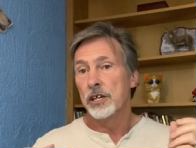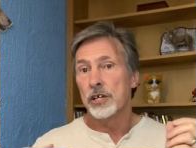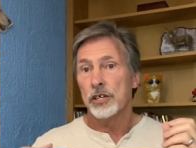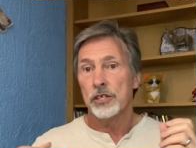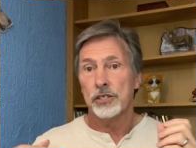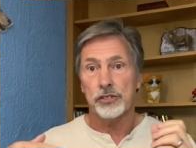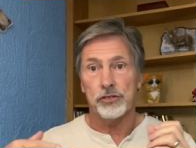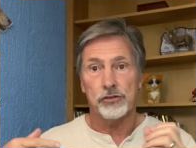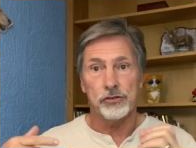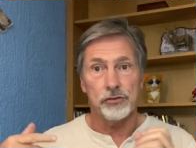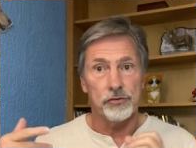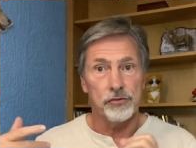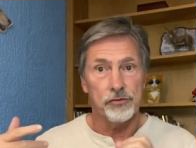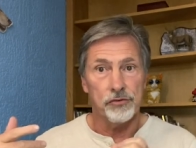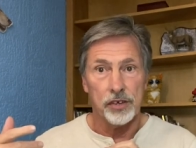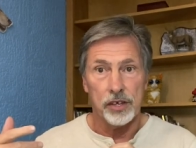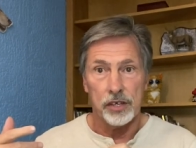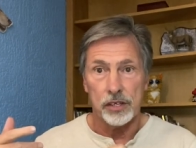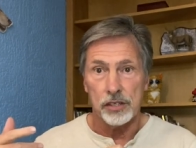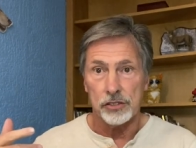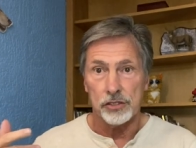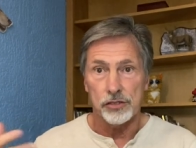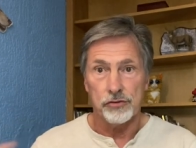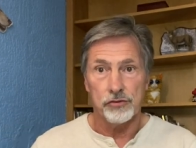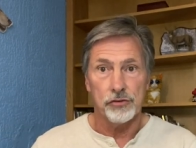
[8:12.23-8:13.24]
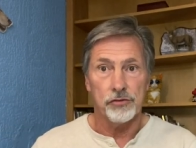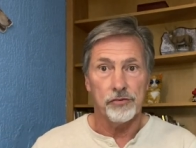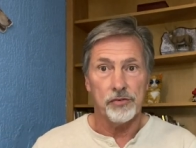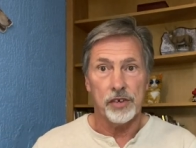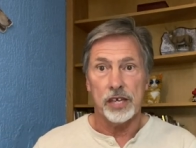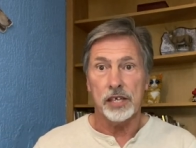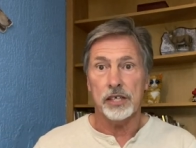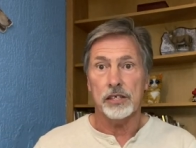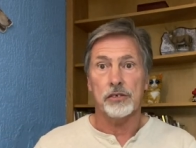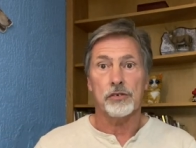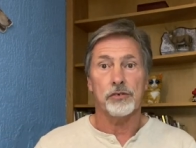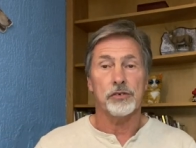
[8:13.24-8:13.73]
struve,
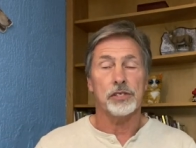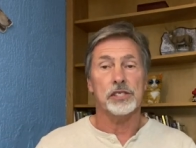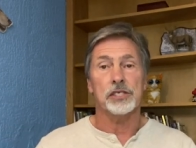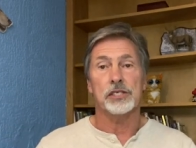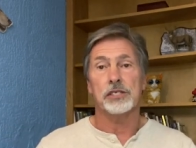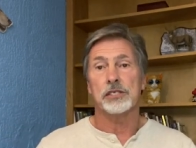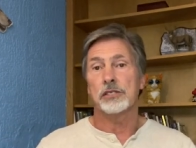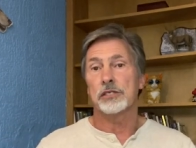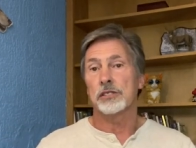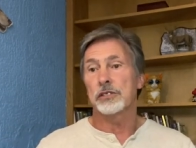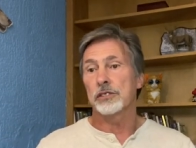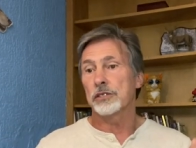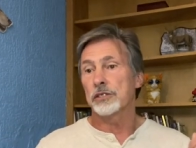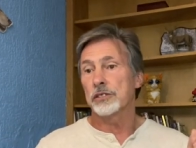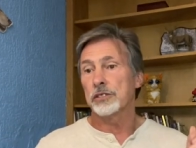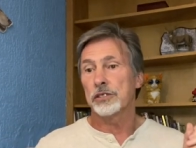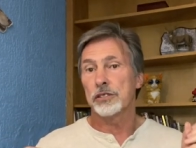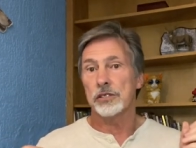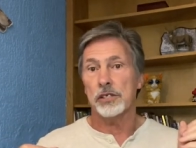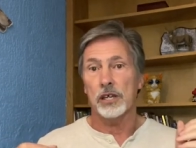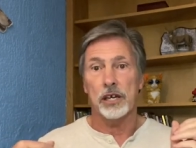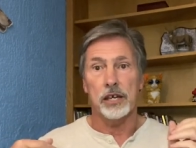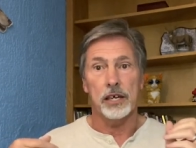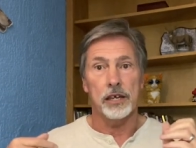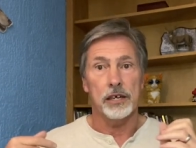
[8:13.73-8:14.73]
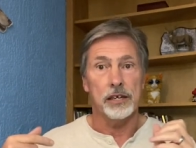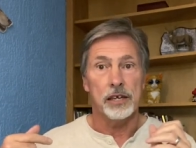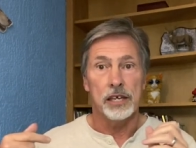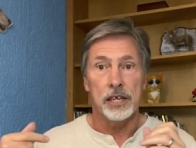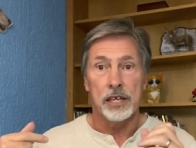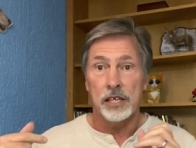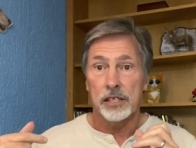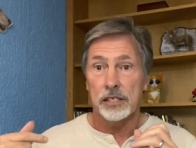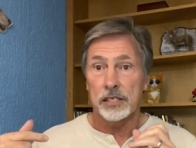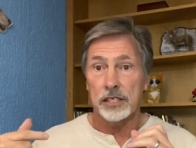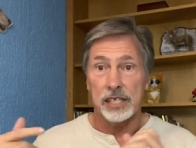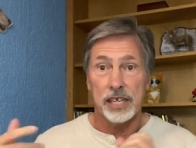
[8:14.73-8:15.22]
struvite crystals uh,
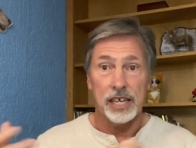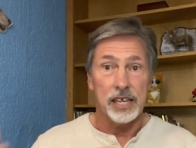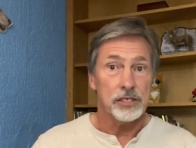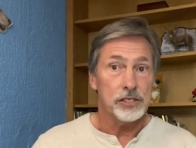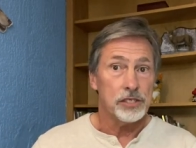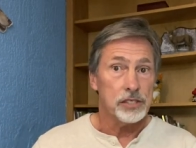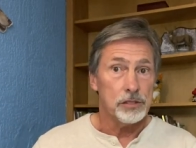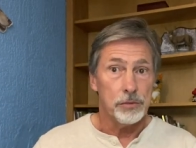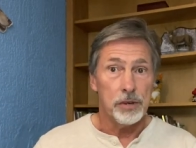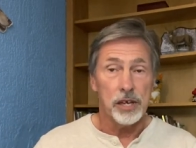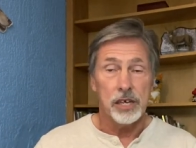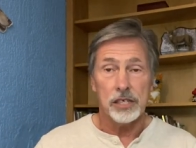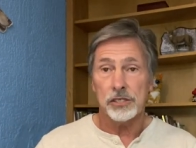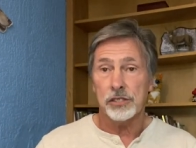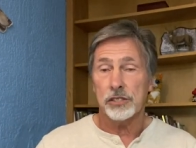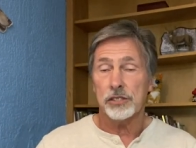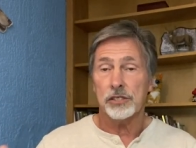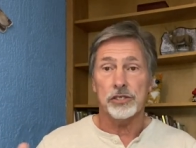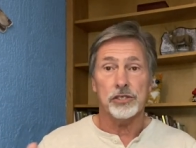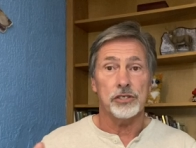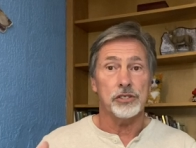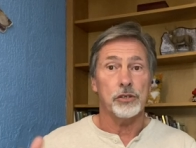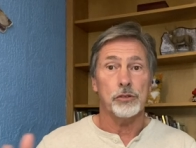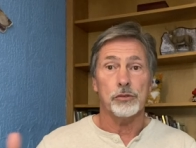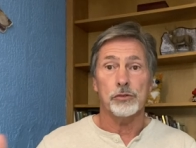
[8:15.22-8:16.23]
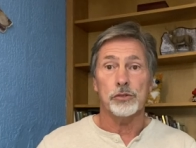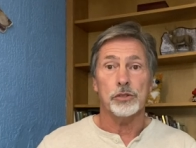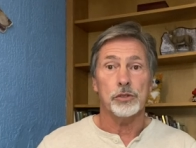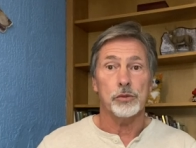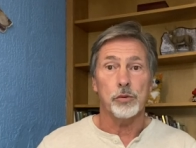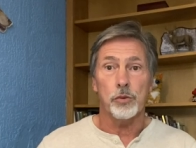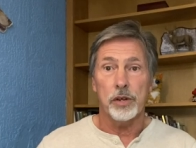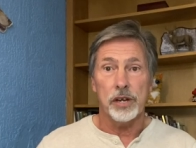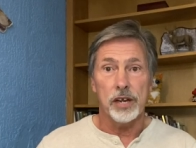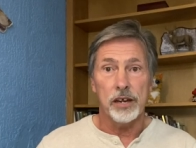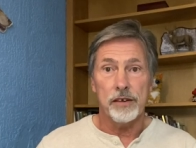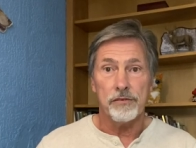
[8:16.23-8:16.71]
to calcium oxalate stones
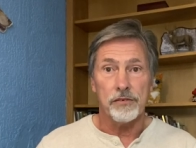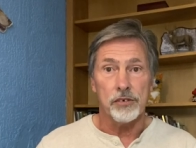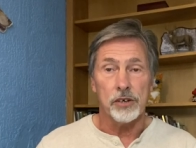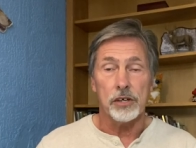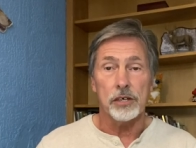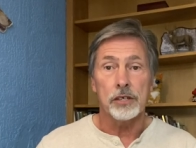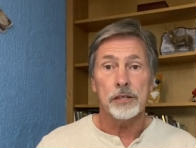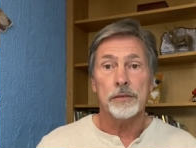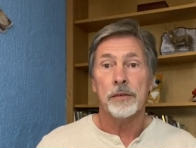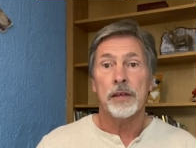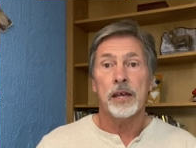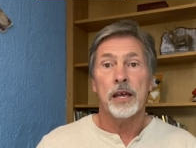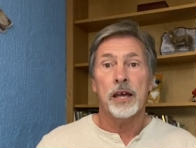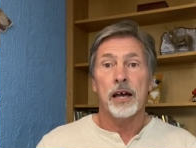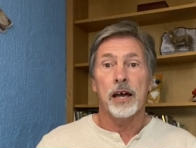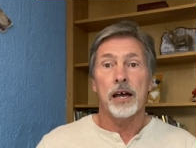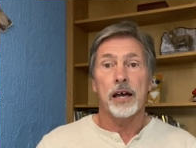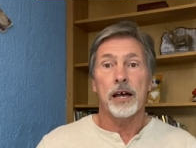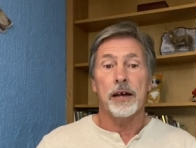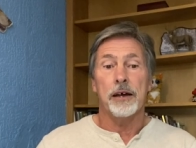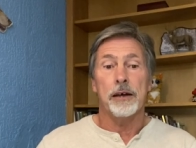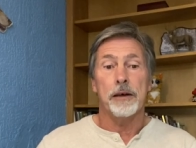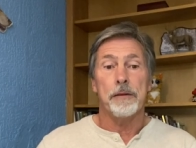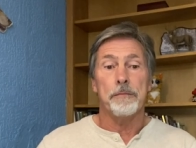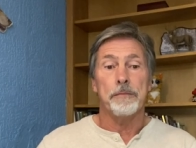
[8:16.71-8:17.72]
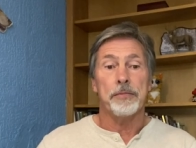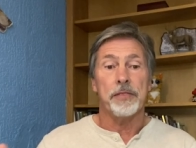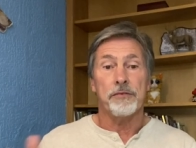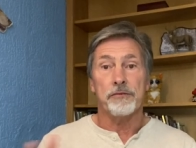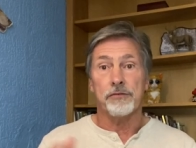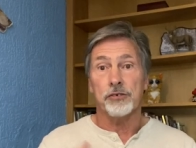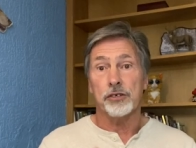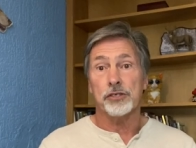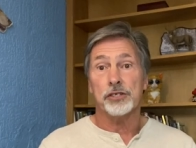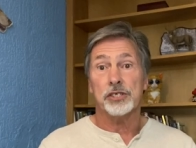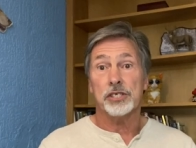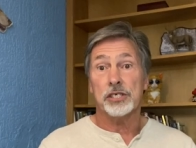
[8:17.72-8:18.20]
whatever um,
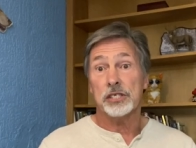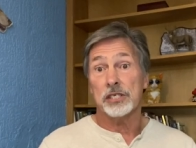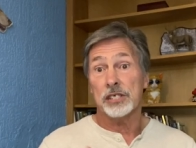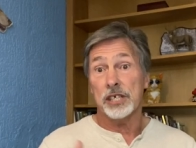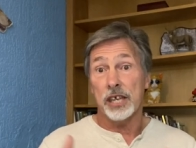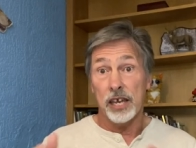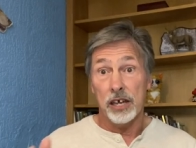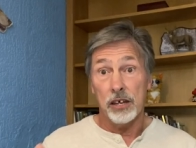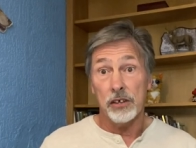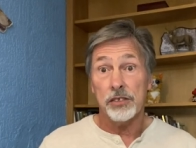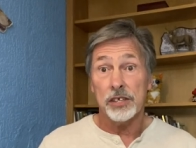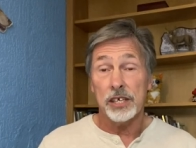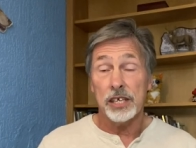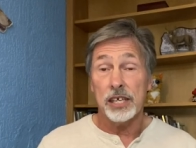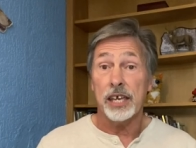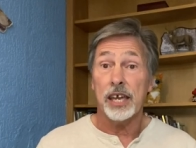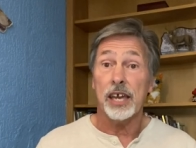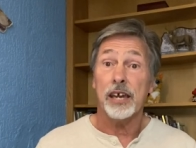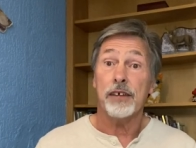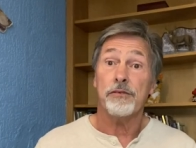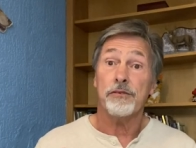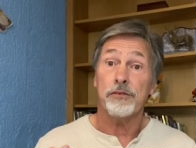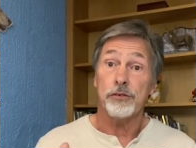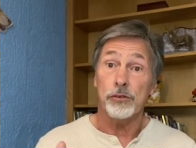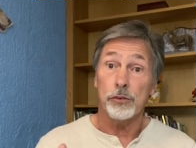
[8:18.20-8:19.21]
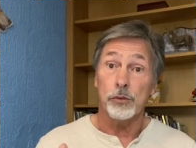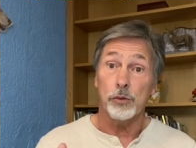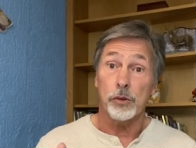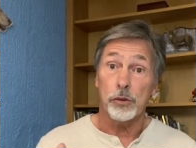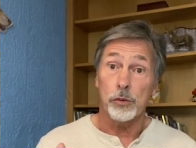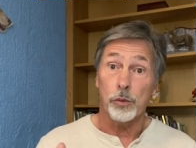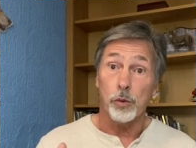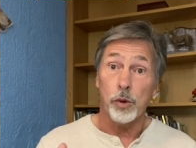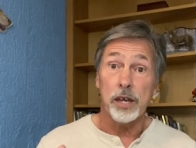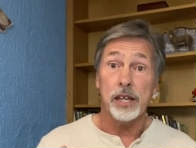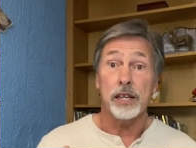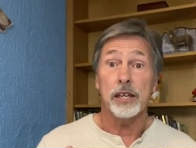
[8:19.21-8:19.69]
versus a healthy cat food or
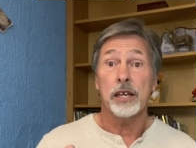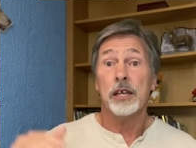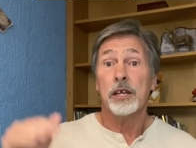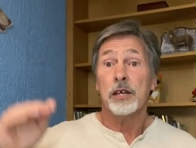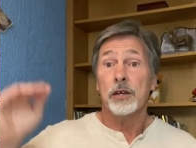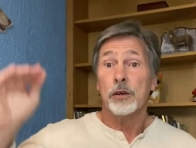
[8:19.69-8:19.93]
what?